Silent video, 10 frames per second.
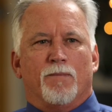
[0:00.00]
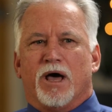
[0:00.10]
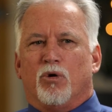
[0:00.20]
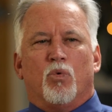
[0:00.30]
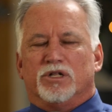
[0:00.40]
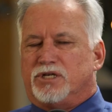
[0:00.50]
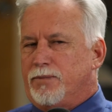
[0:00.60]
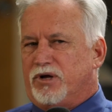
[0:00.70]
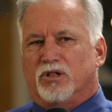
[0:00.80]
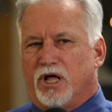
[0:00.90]
No matter what
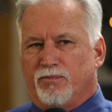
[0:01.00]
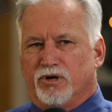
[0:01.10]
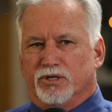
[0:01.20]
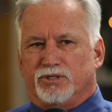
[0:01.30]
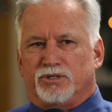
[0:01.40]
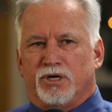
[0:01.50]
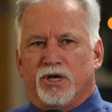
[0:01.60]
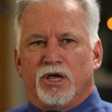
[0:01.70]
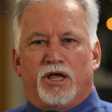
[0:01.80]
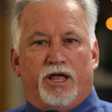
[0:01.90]
type of claim it is.
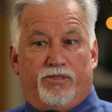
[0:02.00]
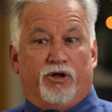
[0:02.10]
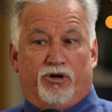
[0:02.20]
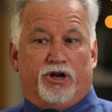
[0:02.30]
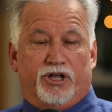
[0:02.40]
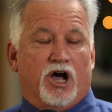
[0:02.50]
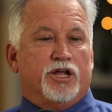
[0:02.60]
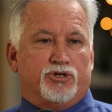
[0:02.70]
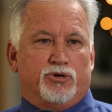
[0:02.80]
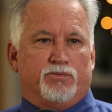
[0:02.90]
And they're going to
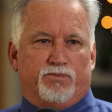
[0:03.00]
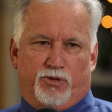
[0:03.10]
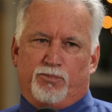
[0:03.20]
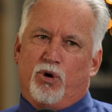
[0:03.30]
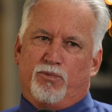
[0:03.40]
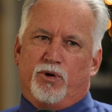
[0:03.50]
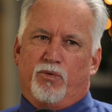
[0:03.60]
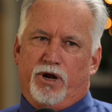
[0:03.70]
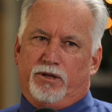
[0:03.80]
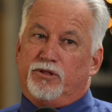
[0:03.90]
guide you the appropriate
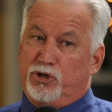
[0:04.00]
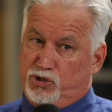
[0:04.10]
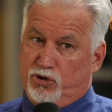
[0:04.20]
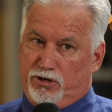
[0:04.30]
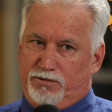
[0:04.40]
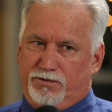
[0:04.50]
way. They should.